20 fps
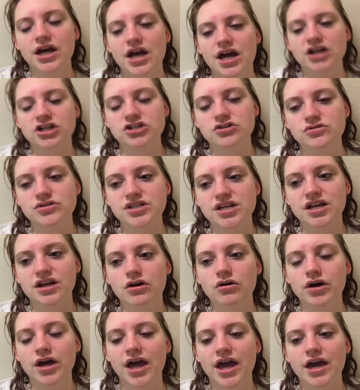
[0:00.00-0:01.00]
And she was like,
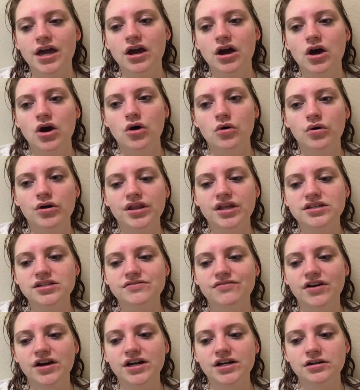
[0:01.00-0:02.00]
okay, well, that's
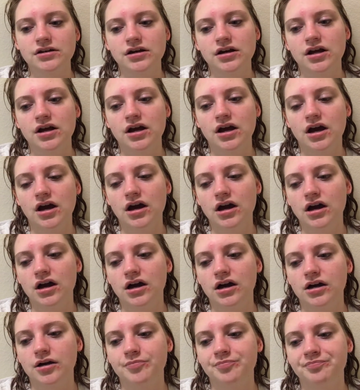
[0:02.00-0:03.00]
fine.
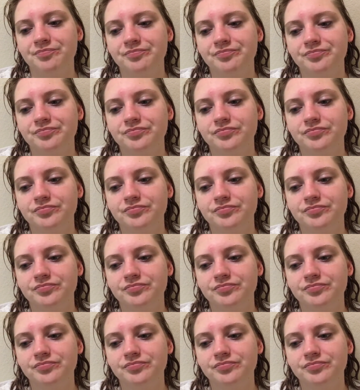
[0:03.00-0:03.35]
And